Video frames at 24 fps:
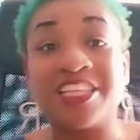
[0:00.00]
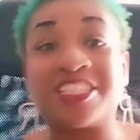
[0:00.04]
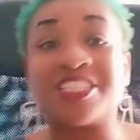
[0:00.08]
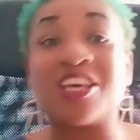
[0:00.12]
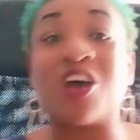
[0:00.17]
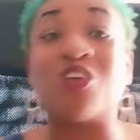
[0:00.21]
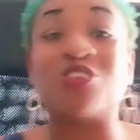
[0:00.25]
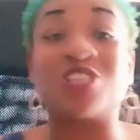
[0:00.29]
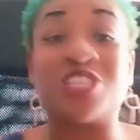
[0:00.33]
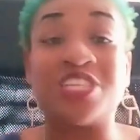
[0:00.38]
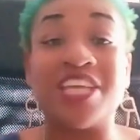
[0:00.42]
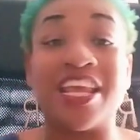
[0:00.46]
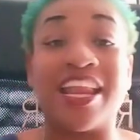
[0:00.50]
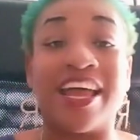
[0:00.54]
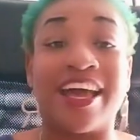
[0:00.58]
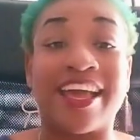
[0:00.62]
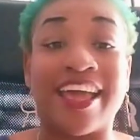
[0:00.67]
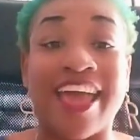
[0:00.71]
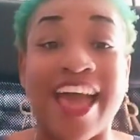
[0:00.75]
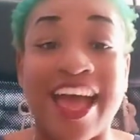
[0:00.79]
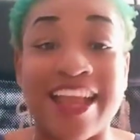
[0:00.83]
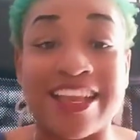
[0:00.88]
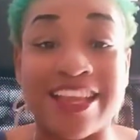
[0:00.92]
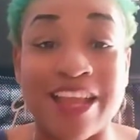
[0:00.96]
So she
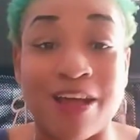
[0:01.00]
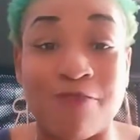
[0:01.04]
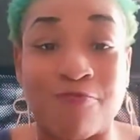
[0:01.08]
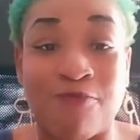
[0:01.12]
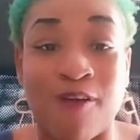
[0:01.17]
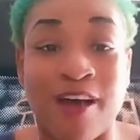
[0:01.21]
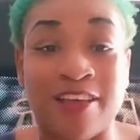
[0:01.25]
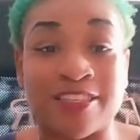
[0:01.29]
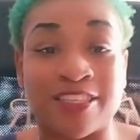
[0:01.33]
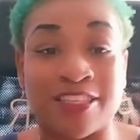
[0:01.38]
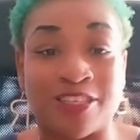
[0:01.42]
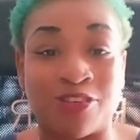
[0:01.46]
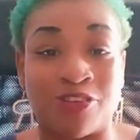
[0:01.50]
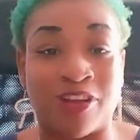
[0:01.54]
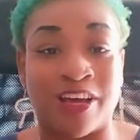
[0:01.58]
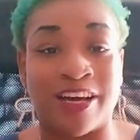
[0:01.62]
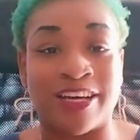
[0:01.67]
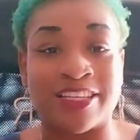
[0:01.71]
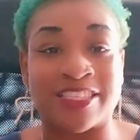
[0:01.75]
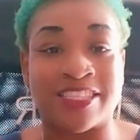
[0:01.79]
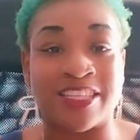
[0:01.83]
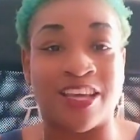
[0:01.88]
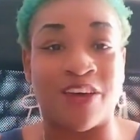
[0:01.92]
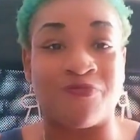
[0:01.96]
done goddamn prostituted
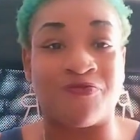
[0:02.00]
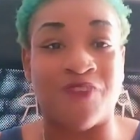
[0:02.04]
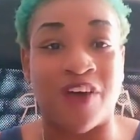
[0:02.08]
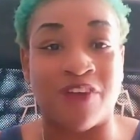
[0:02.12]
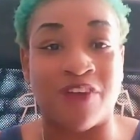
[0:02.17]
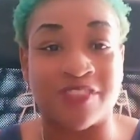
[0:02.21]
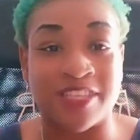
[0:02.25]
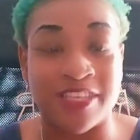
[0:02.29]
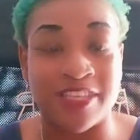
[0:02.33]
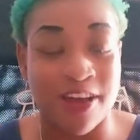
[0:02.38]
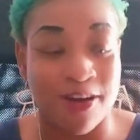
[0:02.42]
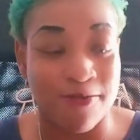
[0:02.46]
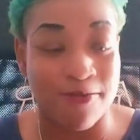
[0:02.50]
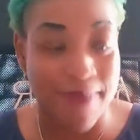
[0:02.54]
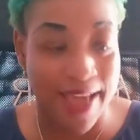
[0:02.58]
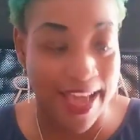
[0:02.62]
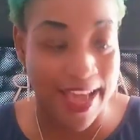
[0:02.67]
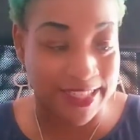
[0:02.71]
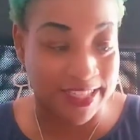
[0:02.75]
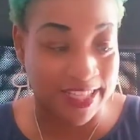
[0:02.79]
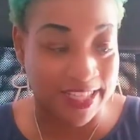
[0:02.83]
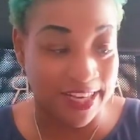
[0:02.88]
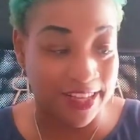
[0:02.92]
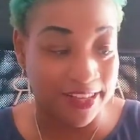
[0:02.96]
herself off to your
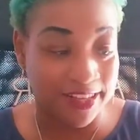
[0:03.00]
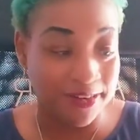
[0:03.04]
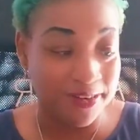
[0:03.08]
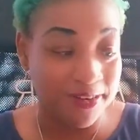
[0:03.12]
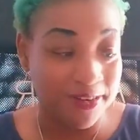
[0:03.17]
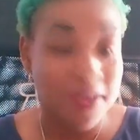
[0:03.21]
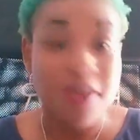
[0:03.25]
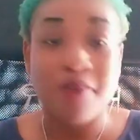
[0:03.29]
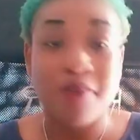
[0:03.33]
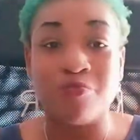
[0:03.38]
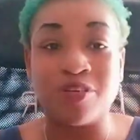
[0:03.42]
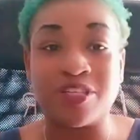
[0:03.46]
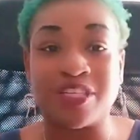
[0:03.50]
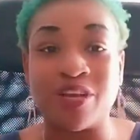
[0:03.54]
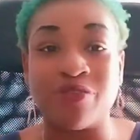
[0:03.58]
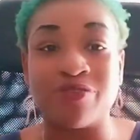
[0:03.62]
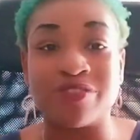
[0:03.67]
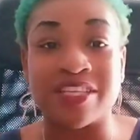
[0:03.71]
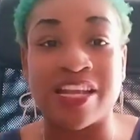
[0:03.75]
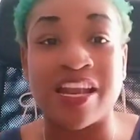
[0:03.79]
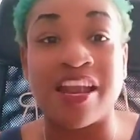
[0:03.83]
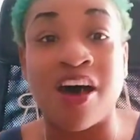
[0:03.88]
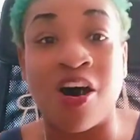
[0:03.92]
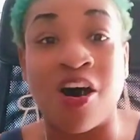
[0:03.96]
masculine, but she
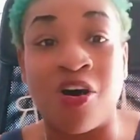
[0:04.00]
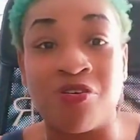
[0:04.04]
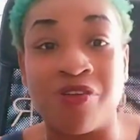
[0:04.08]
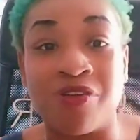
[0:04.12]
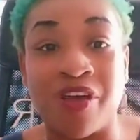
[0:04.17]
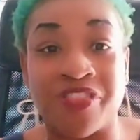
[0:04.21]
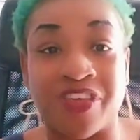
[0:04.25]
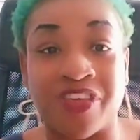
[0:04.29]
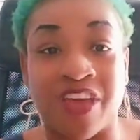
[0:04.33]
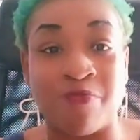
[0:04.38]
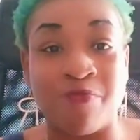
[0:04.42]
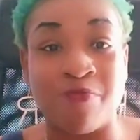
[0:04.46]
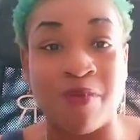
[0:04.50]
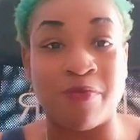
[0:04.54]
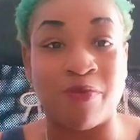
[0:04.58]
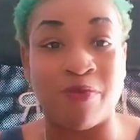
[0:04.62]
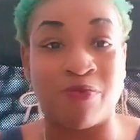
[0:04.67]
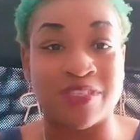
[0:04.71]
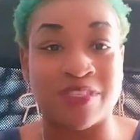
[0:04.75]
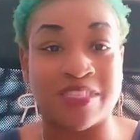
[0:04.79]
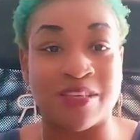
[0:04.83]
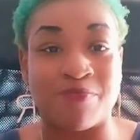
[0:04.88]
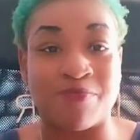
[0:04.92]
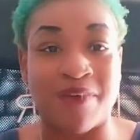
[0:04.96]
was in a whole nother
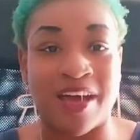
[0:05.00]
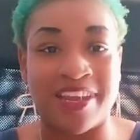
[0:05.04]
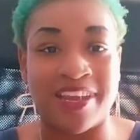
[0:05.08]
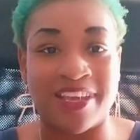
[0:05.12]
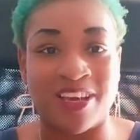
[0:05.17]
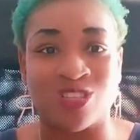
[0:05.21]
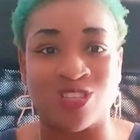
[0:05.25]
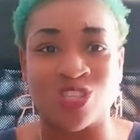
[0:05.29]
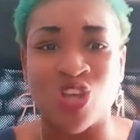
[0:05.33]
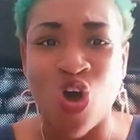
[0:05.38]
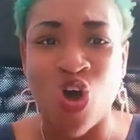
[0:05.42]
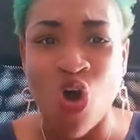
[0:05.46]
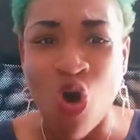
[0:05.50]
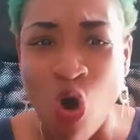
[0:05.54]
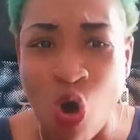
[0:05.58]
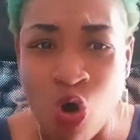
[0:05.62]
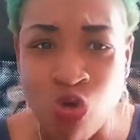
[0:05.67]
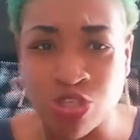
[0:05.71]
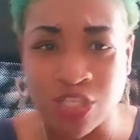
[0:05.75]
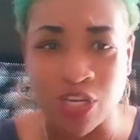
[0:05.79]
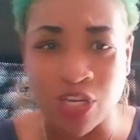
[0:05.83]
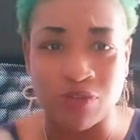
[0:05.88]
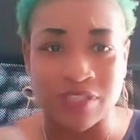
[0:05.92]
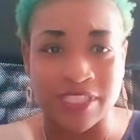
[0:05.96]
commitment with somebody else.
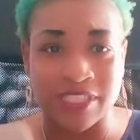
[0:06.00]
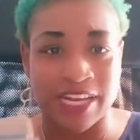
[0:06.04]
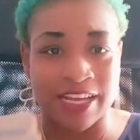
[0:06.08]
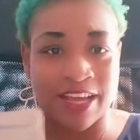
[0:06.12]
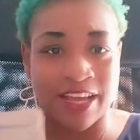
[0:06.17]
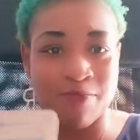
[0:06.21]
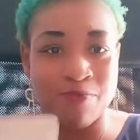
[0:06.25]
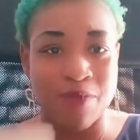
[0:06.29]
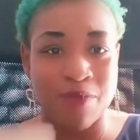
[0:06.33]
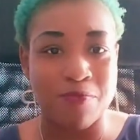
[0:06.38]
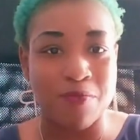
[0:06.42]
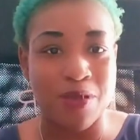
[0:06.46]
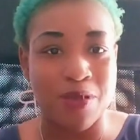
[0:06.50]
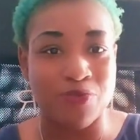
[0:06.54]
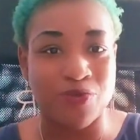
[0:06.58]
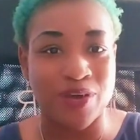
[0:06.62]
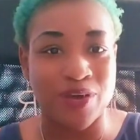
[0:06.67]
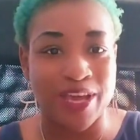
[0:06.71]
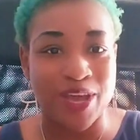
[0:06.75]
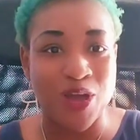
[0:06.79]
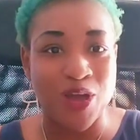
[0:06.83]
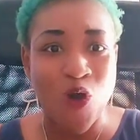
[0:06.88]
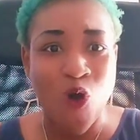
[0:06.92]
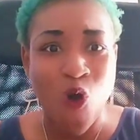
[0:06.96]
Who she was in a commitment
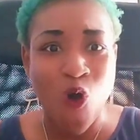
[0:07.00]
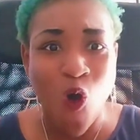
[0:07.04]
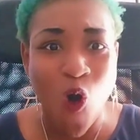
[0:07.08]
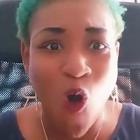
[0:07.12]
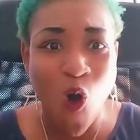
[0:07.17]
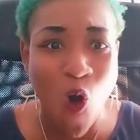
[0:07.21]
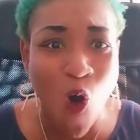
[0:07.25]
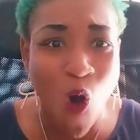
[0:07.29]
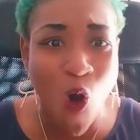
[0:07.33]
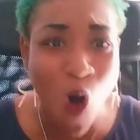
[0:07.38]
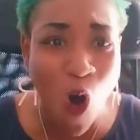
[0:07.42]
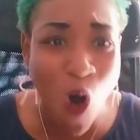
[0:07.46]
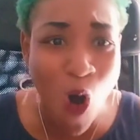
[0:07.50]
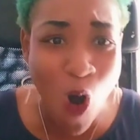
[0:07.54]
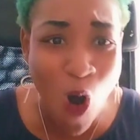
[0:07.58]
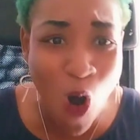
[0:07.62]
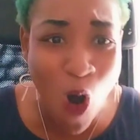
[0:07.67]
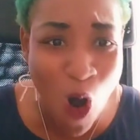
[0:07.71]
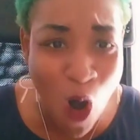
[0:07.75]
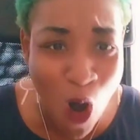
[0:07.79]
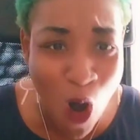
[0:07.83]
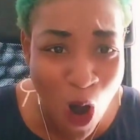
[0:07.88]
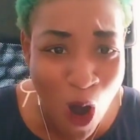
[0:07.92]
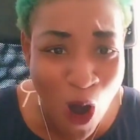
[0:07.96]
with?
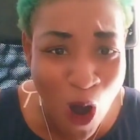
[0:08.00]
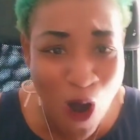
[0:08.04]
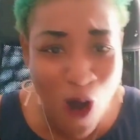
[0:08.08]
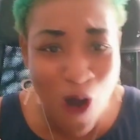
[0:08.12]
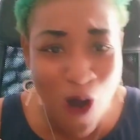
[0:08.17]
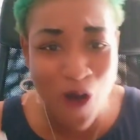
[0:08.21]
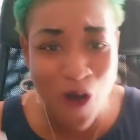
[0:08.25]
Ooh!